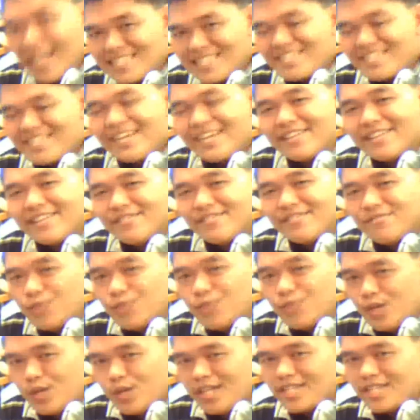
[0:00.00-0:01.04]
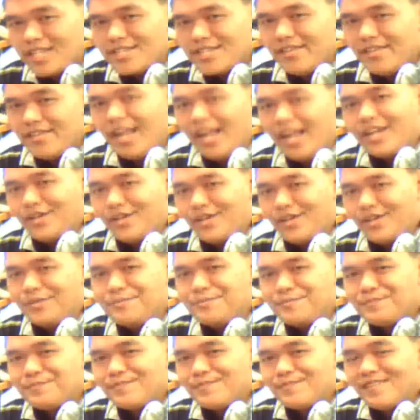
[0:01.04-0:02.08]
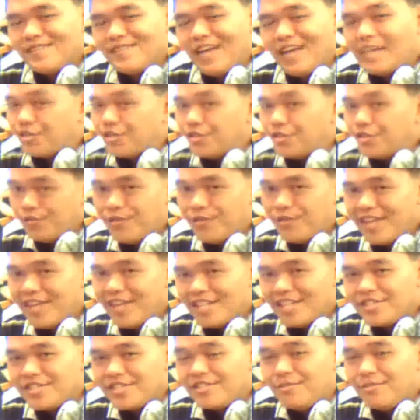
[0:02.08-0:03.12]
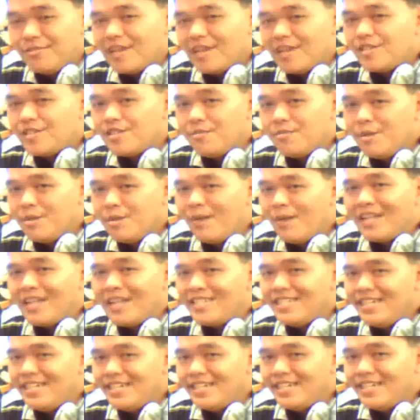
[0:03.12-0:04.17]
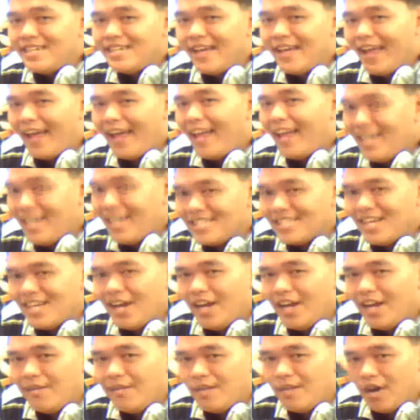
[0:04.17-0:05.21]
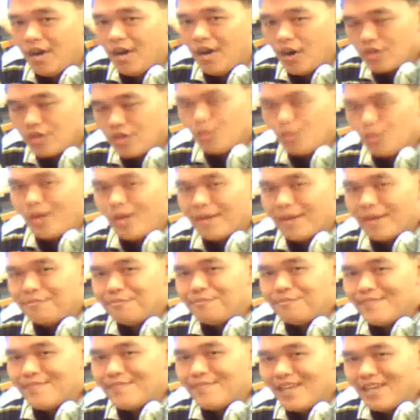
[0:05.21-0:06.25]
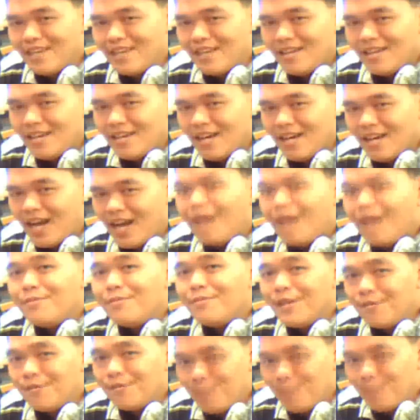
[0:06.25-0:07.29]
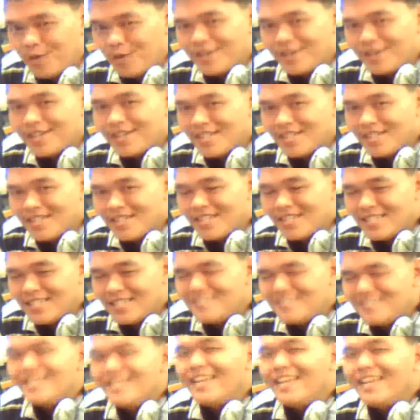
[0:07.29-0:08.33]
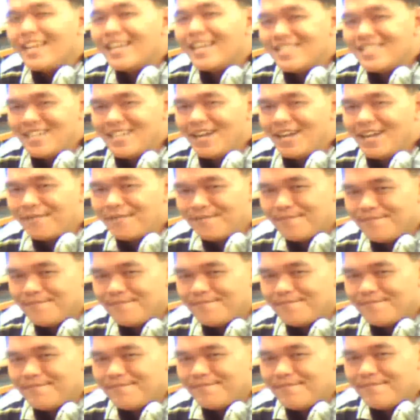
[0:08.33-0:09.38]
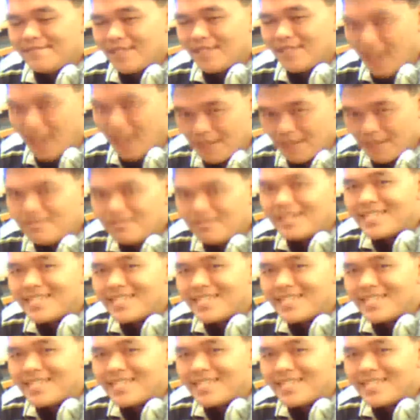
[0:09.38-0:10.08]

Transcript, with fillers: it for the SVN Don't forget to connect to Mati anytime on the web. I'm Kenneth Porio. See you next time. God